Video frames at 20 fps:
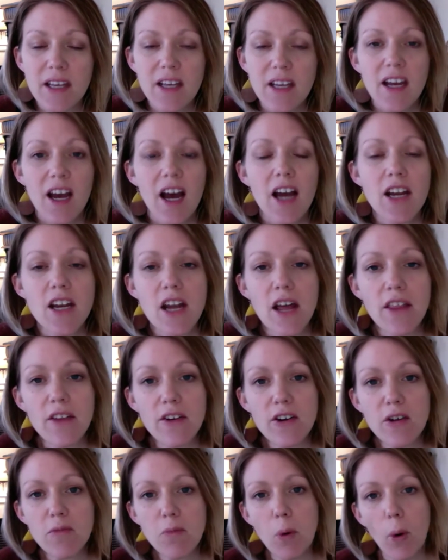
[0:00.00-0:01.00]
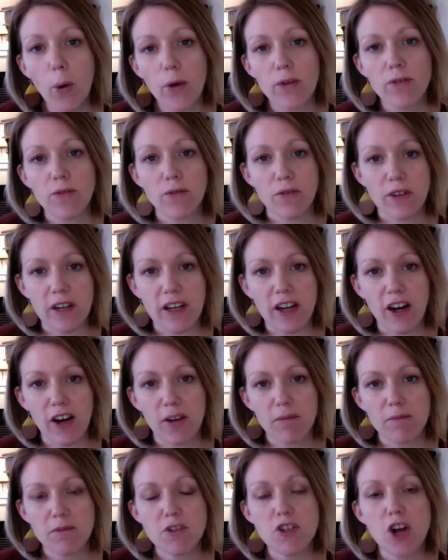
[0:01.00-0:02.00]
Another important figure,
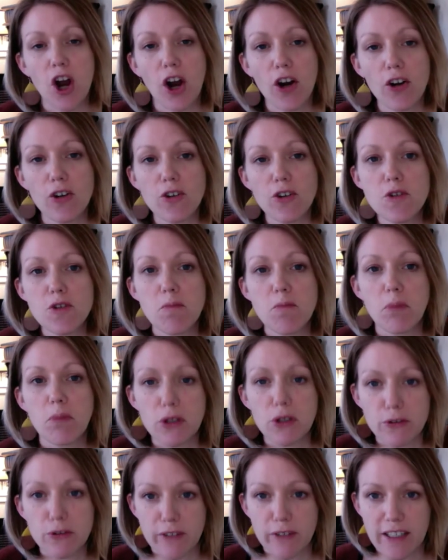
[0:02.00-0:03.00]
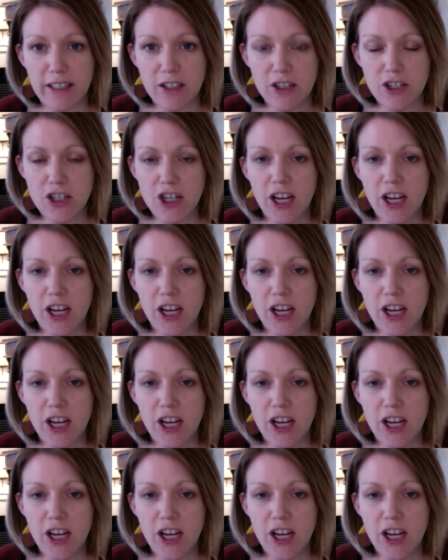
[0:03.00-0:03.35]
Charles Bulfinch,